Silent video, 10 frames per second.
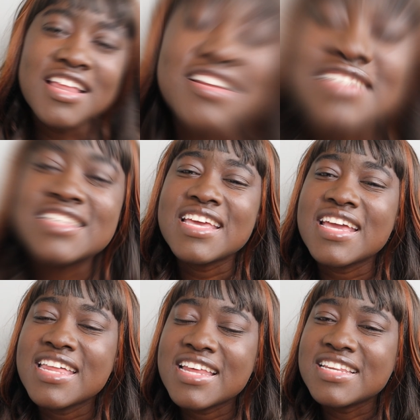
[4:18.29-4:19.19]
They're
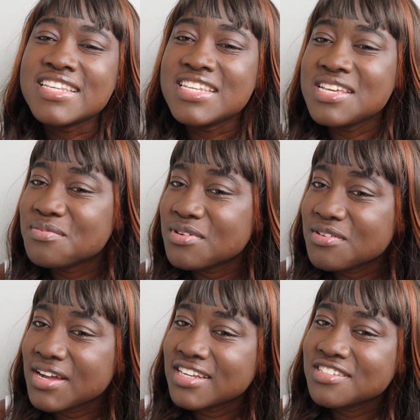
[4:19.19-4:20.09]
taking a deeper
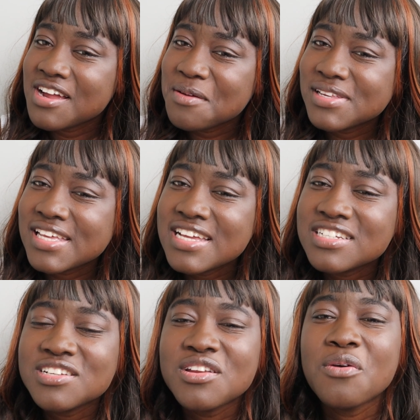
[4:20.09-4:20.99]
look at your
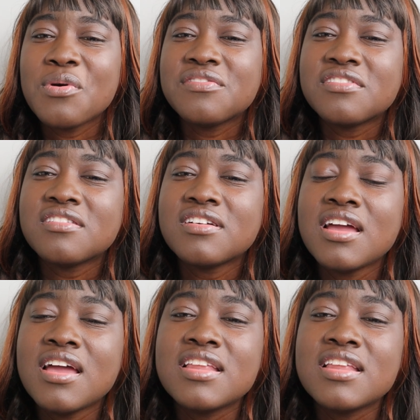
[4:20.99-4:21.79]
application. However,